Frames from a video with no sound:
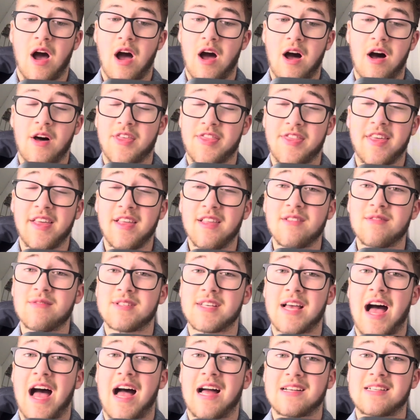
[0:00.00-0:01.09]
I think there
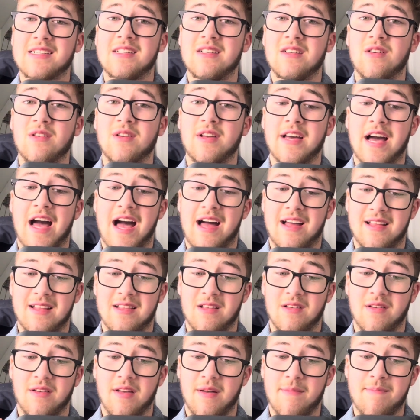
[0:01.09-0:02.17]
was actually
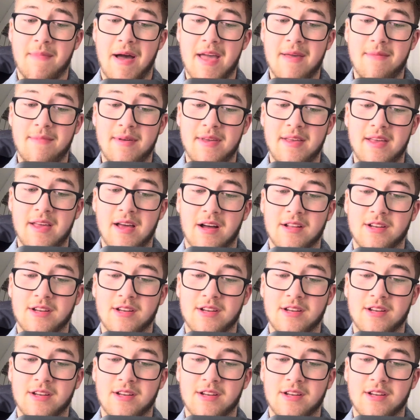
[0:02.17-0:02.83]
like maybe,